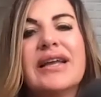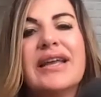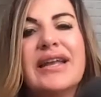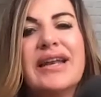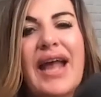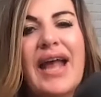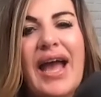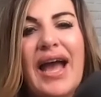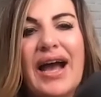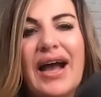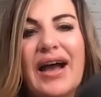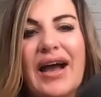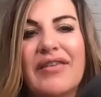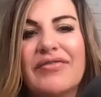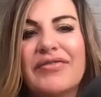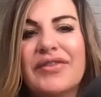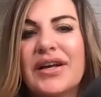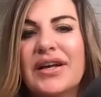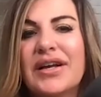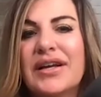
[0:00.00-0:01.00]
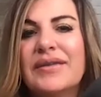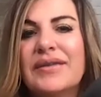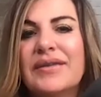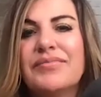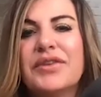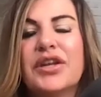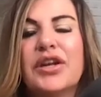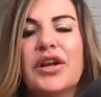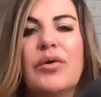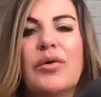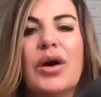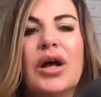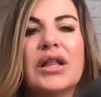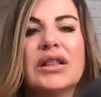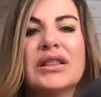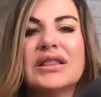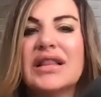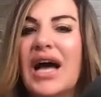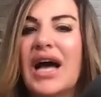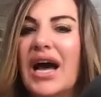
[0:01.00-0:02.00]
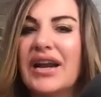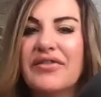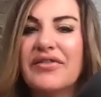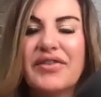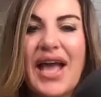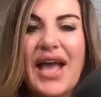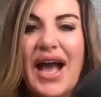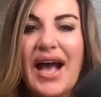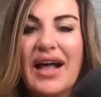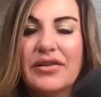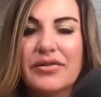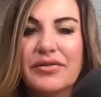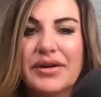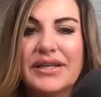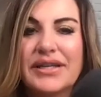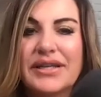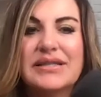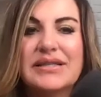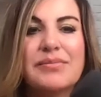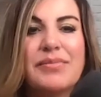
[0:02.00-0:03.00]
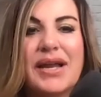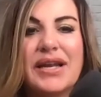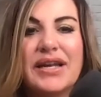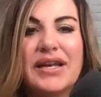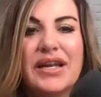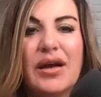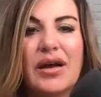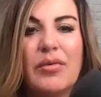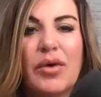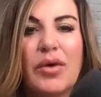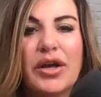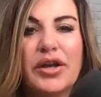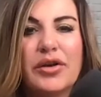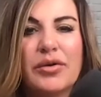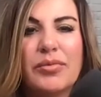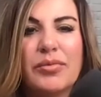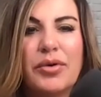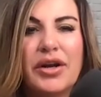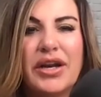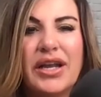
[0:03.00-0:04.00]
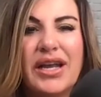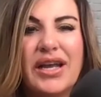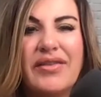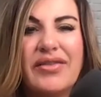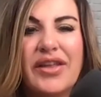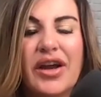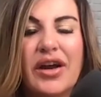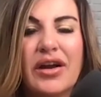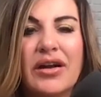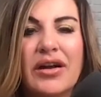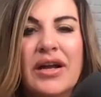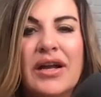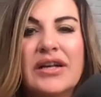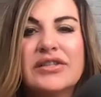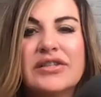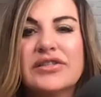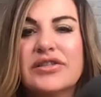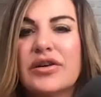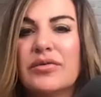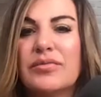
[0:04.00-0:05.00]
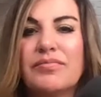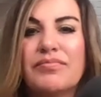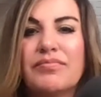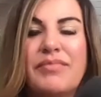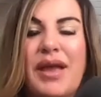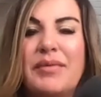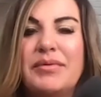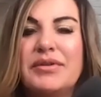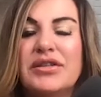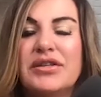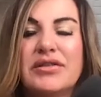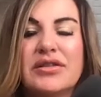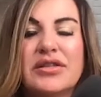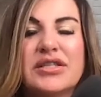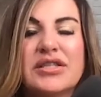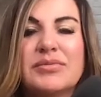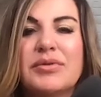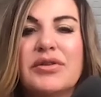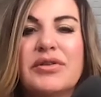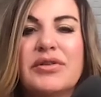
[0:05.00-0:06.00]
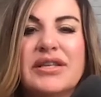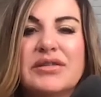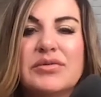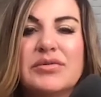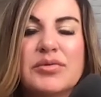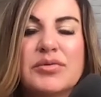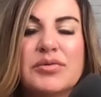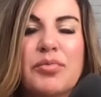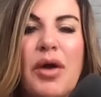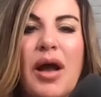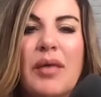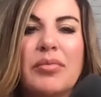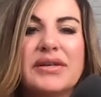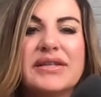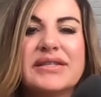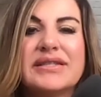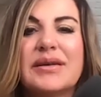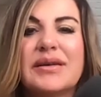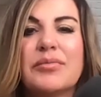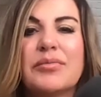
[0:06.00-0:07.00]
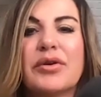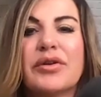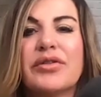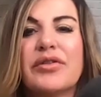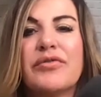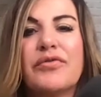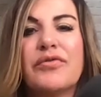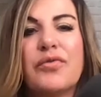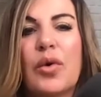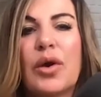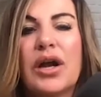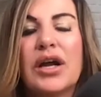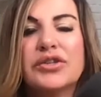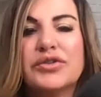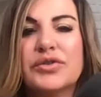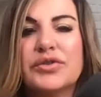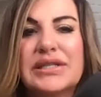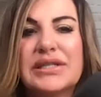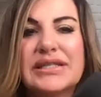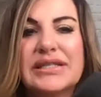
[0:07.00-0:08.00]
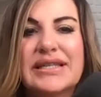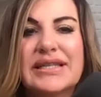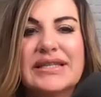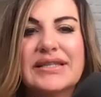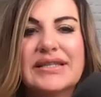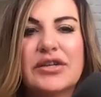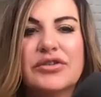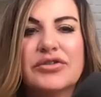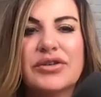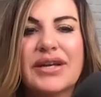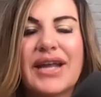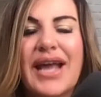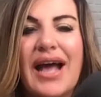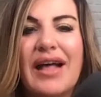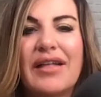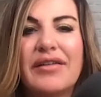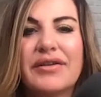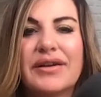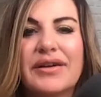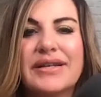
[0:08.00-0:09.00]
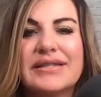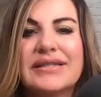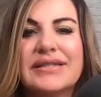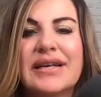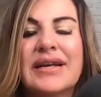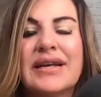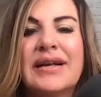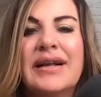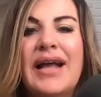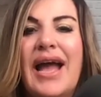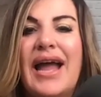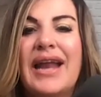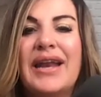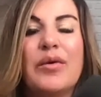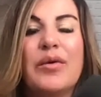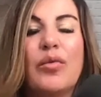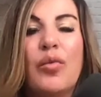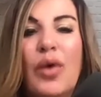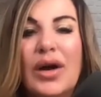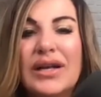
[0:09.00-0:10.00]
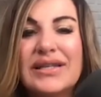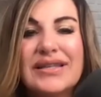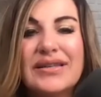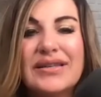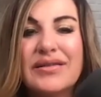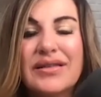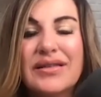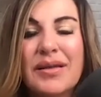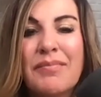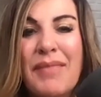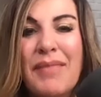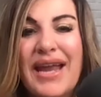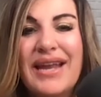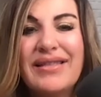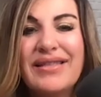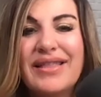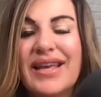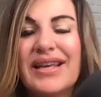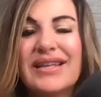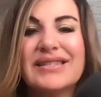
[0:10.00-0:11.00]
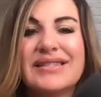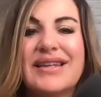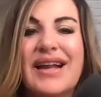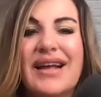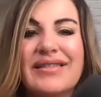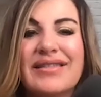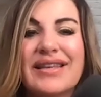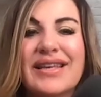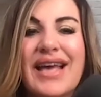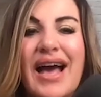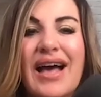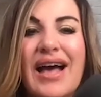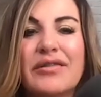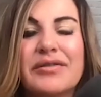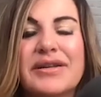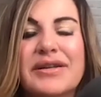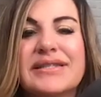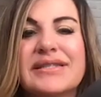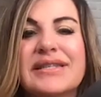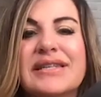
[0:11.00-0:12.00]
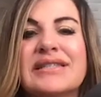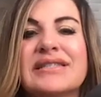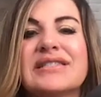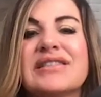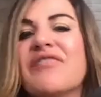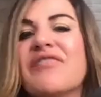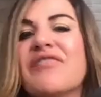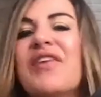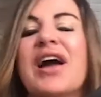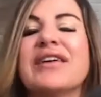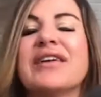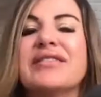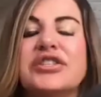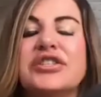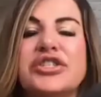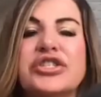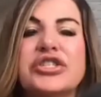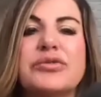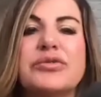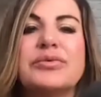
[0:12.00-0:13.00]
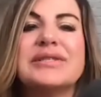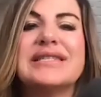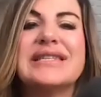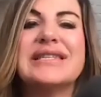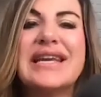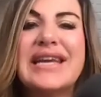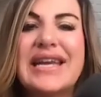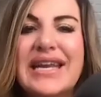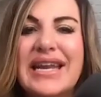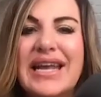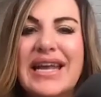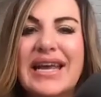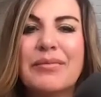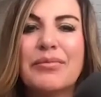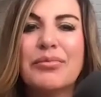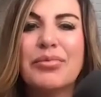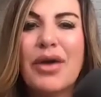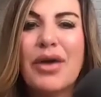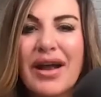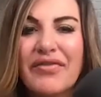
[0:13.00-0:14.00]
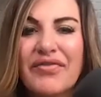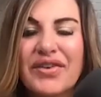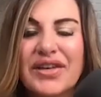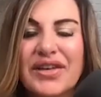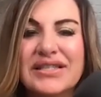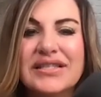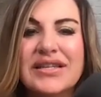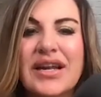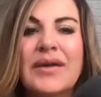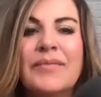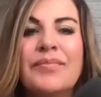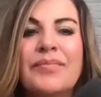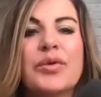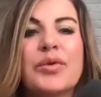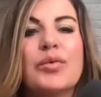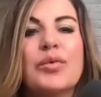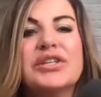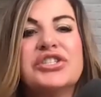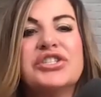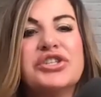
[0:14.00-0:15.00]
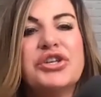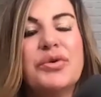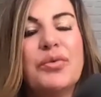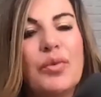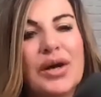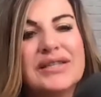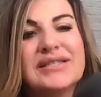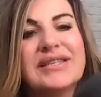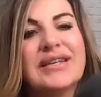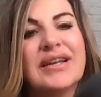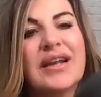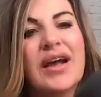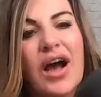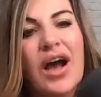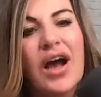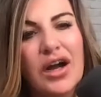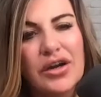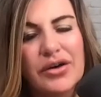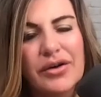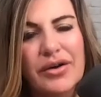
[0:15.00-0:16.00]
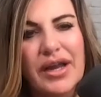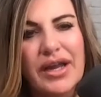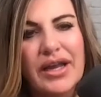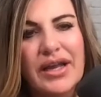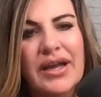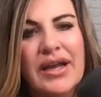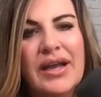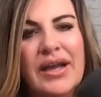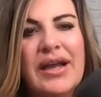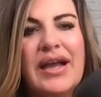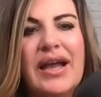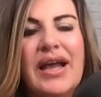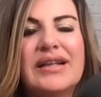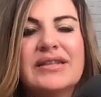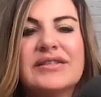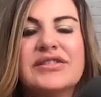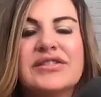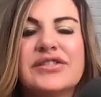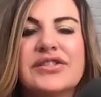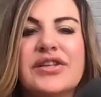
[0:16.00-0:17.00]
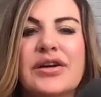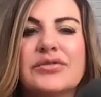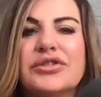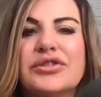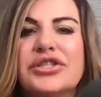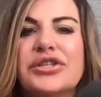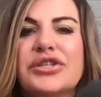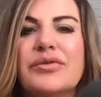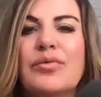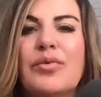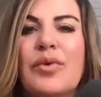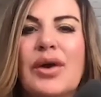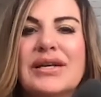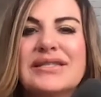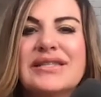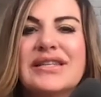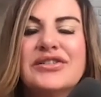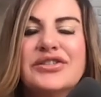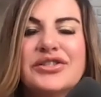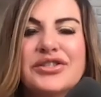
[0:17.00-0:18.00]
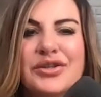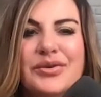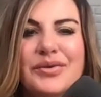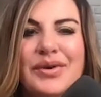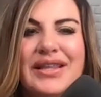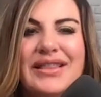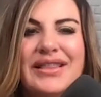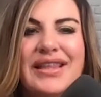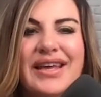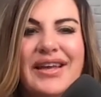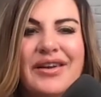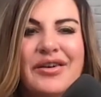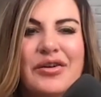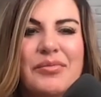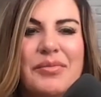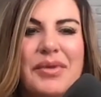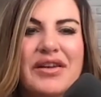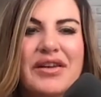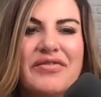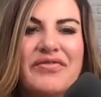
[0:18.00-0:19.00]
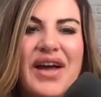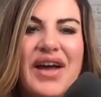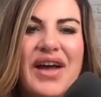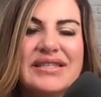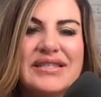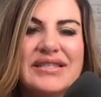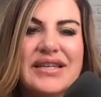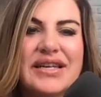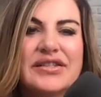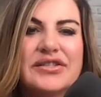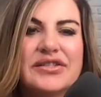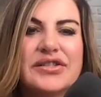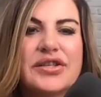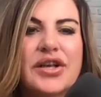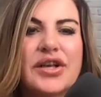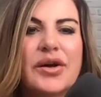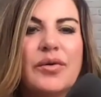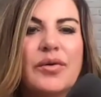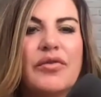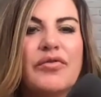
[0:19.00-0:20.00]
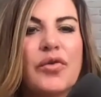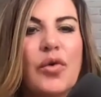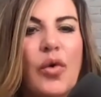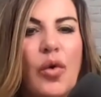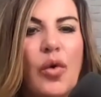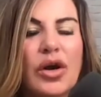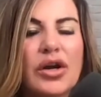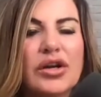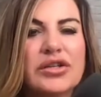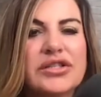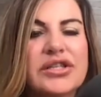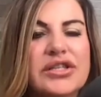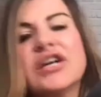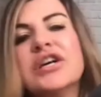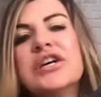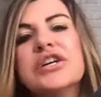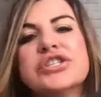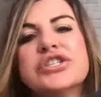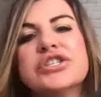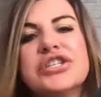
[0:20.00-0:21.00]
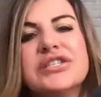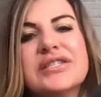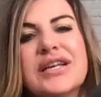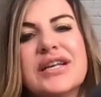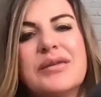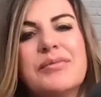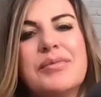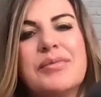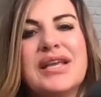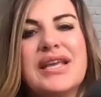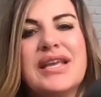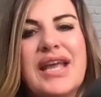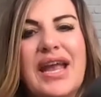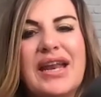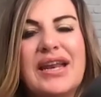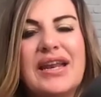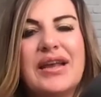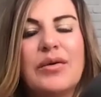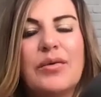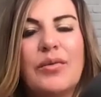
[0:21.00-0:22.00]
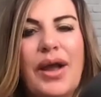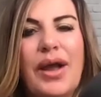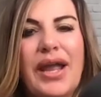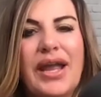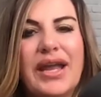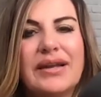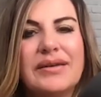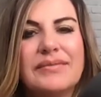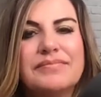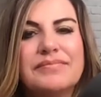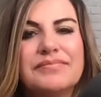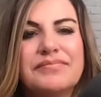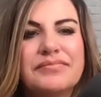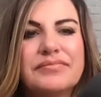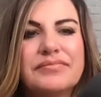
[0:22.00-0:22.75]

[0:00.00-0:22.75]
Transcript: can have you know a lot of calories depending on what you're putting in there so maybe the smoothies was probably somewhere in the 400 to 600 calories and it wasn't the main thing is not the calories it's the fact that she was eating breakfast when she wasn't hungry and so she wasn't doing the intermittent fasting so of course she's going to be gaining weight